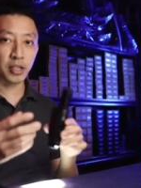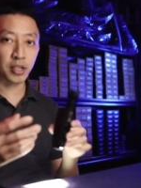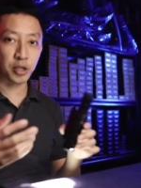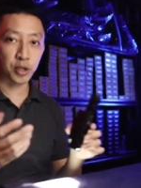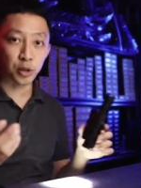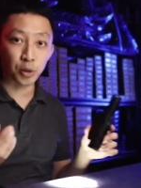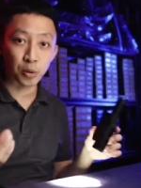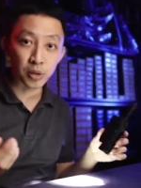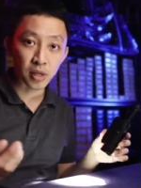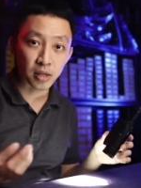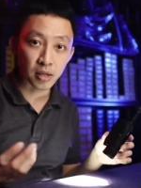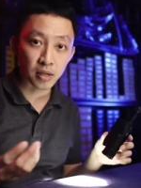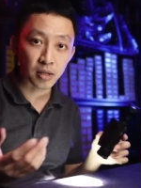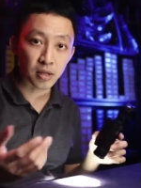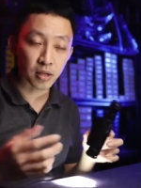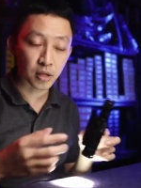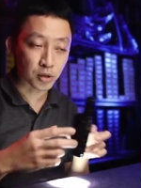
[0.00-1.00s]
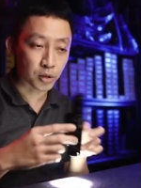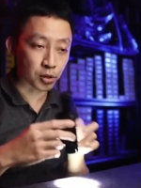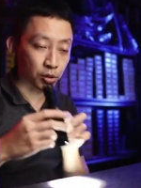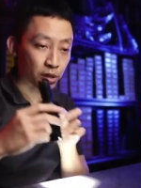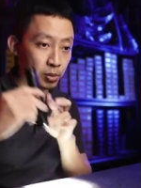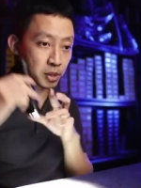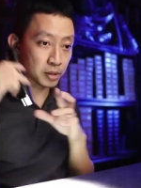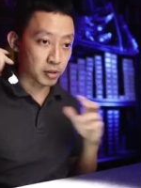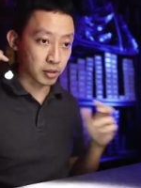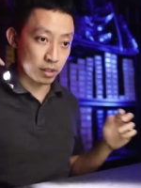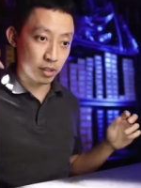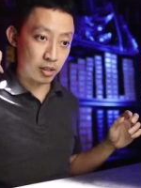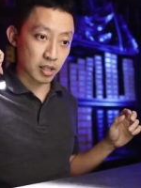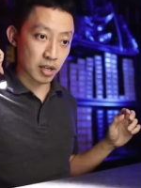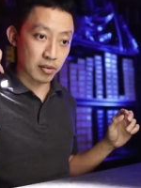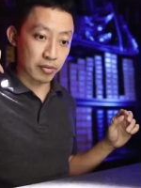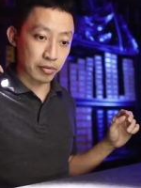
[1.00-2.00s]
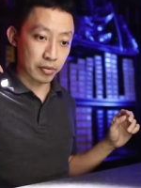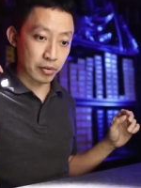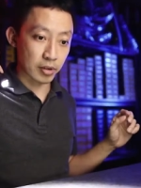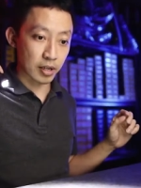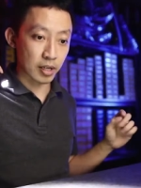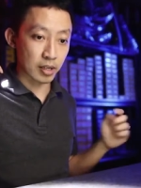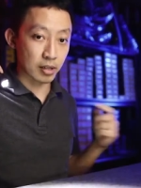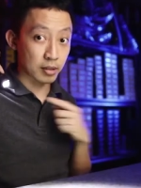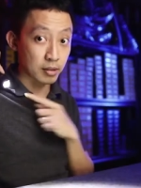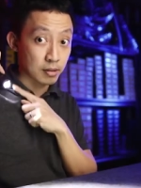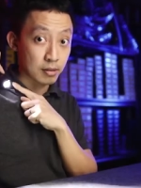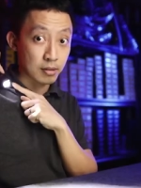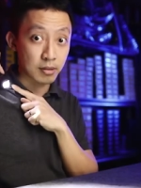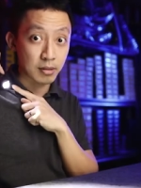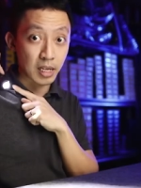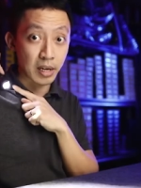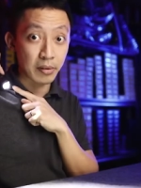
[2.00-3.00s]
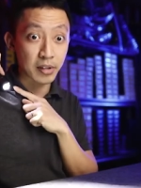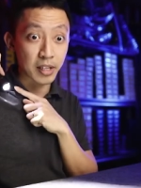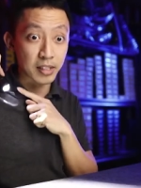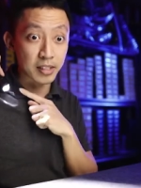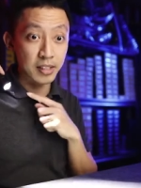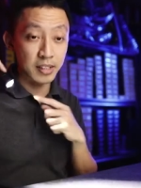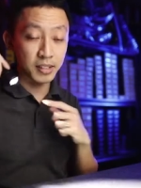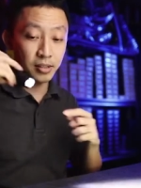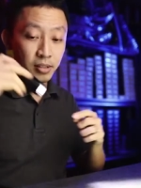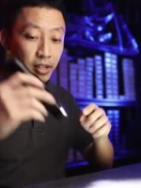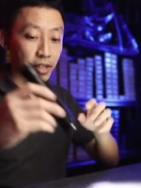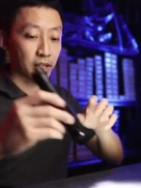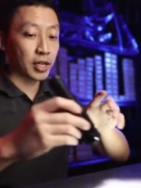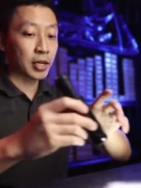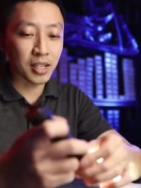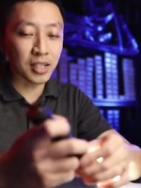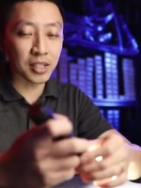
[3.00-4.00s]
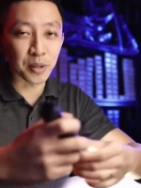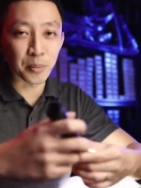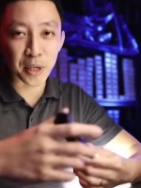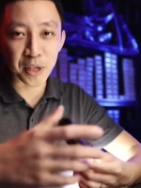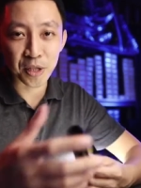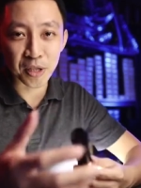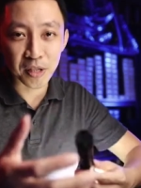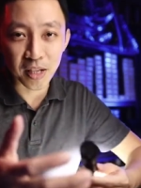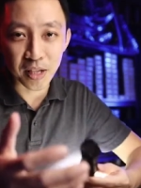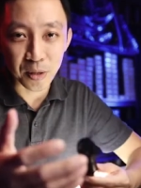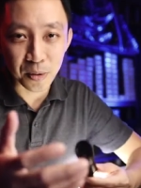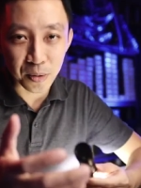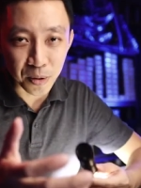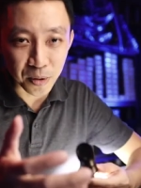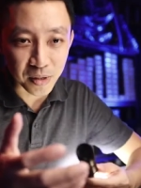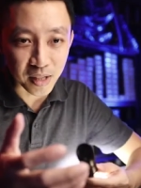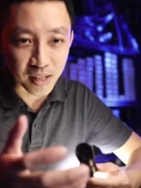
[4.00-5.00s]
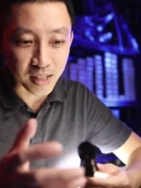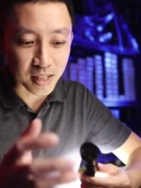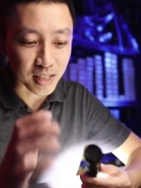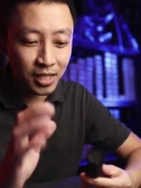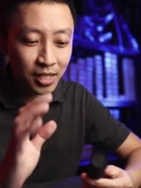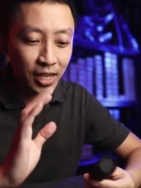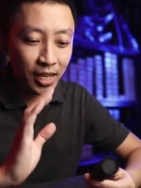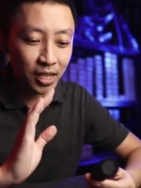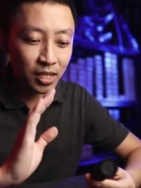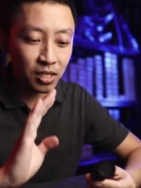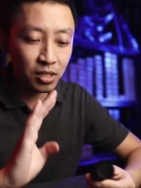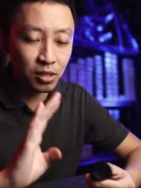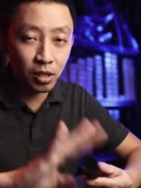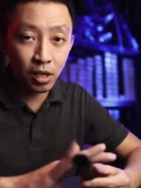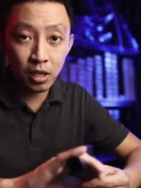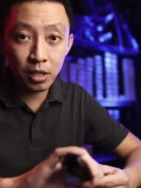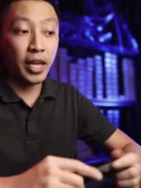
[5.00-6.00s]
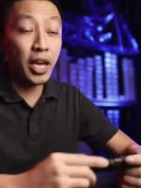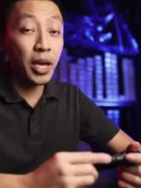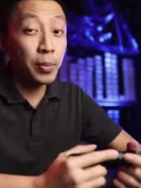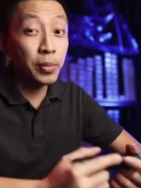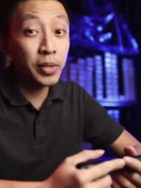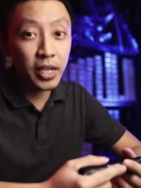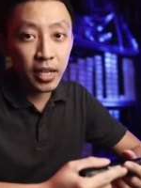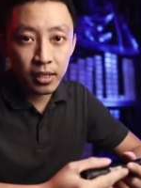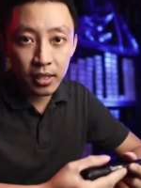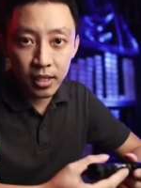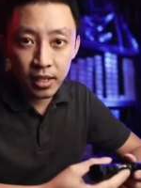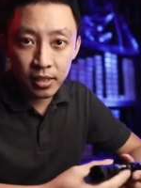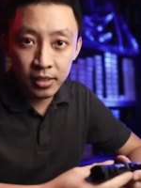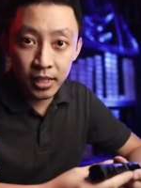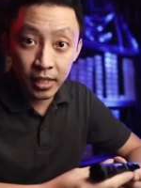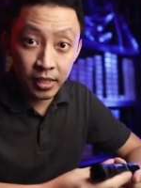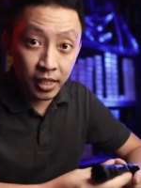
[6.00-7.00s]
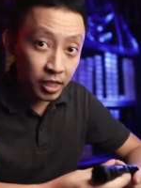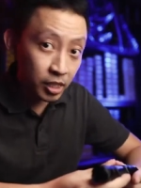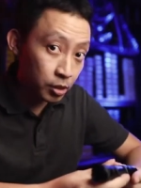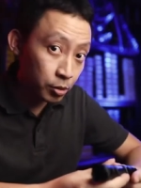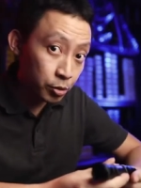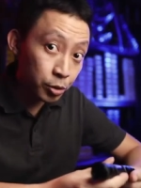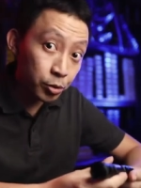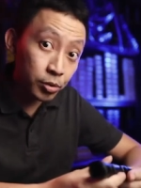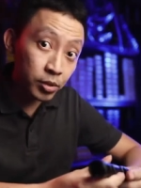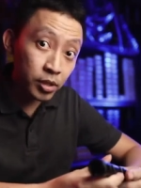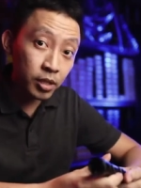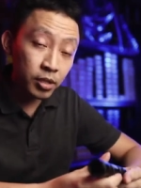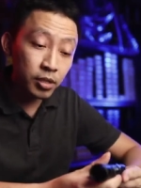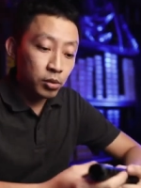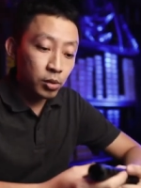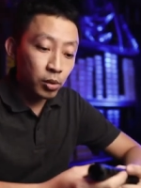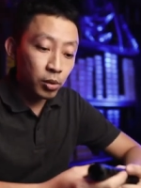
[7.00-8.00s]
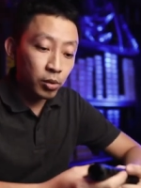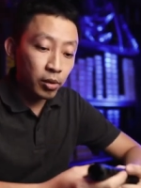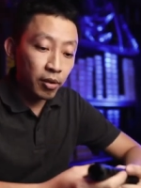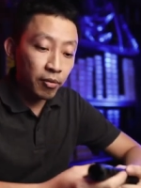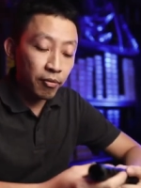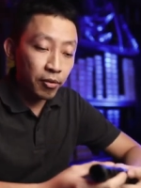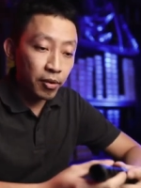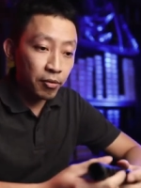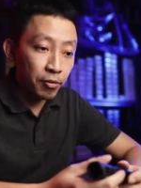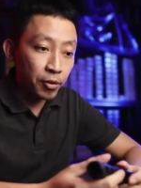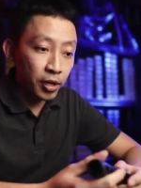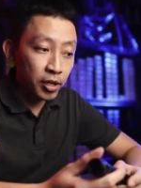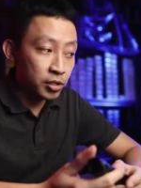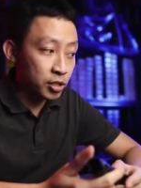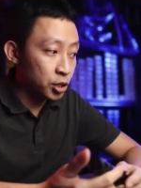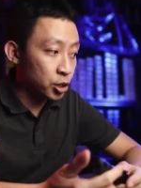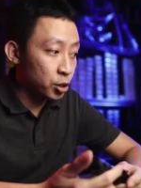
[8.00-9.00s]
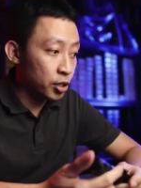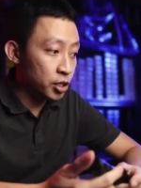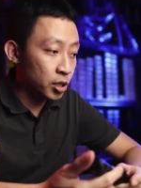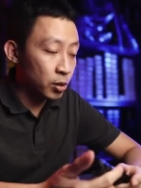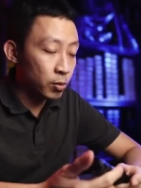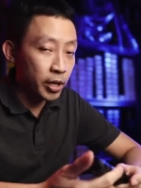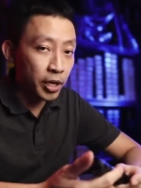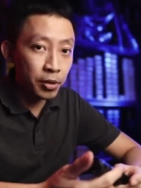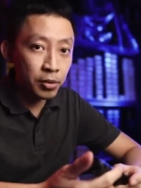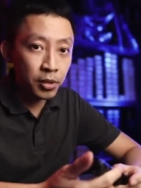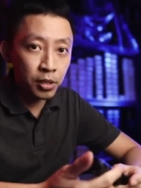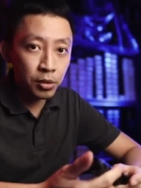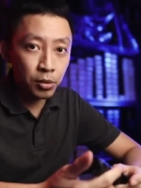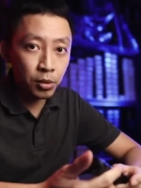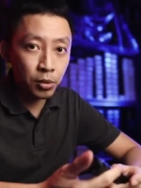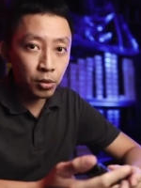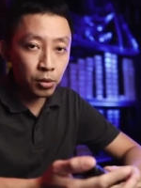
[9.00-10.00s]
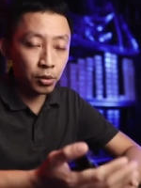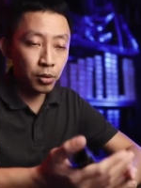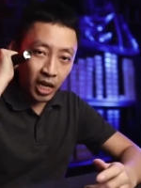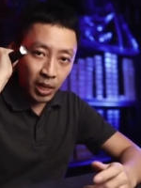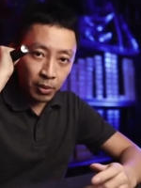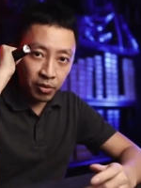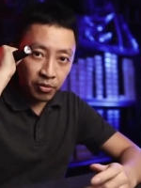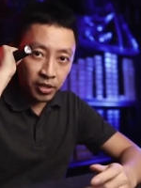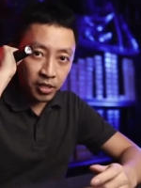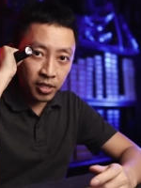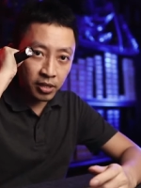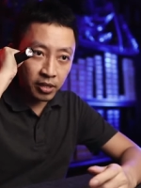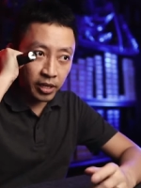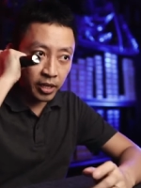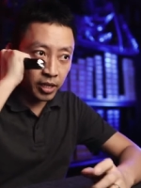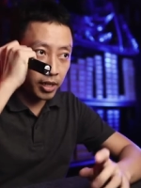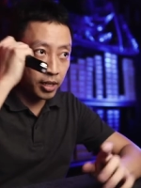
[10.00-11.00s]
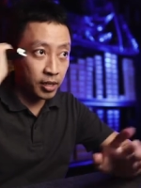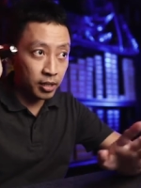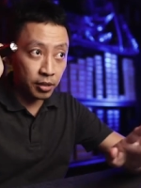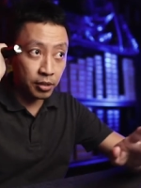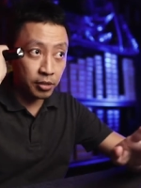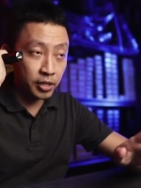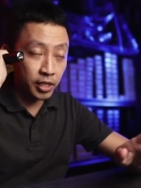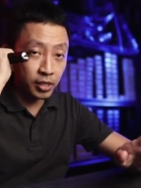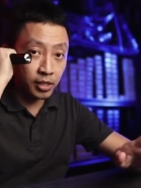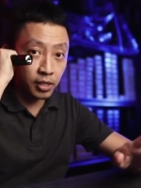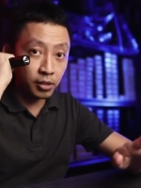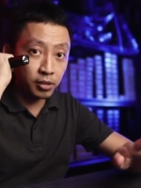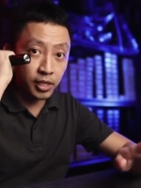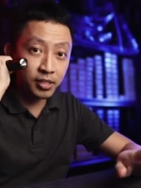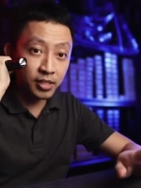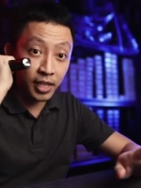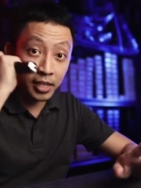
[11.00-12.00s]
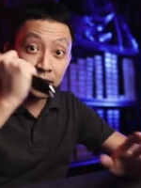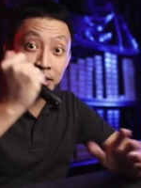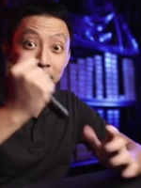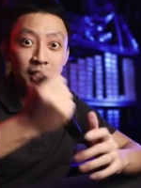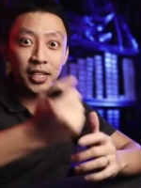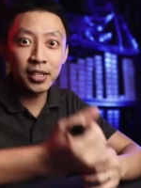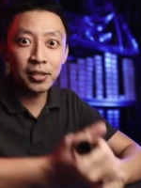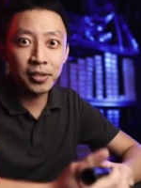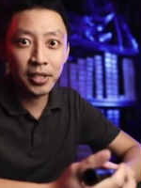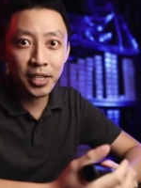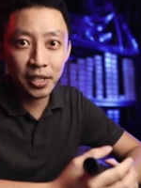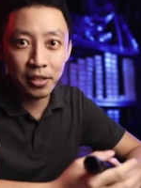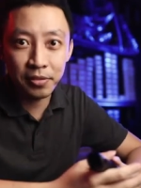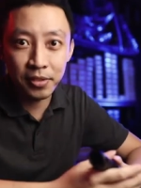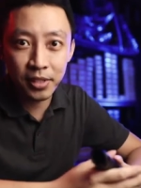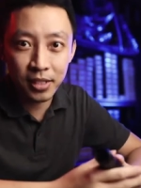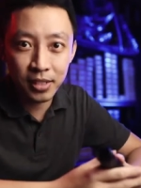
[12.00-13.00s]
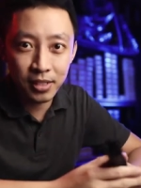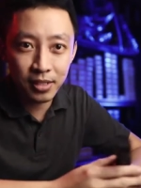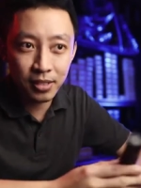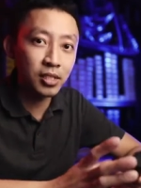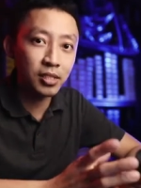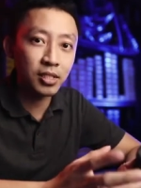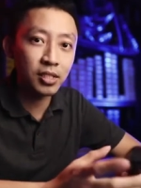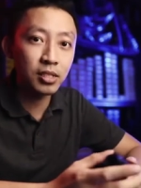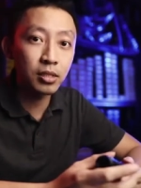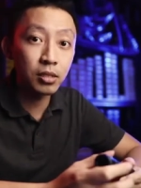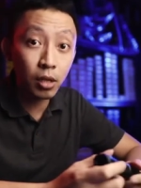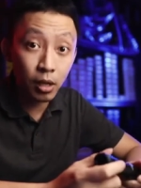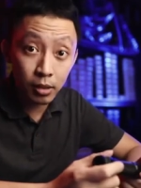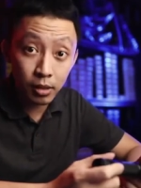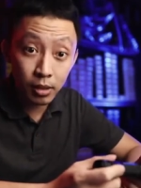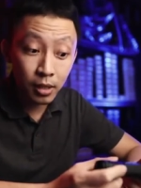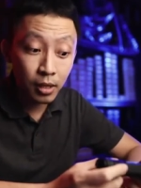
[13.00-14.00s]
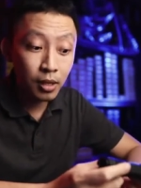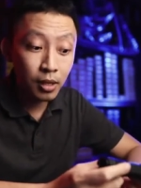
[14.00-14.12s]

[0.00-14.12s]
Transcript: uh, shoulder, shoulder mounted stuff, you can have it like this, okay? I need to make sure that you know that this light is not aimed at the tactical users. So if, if you're in a situation where you need to hammer face a thing and signals silently and all that kind of things, this is not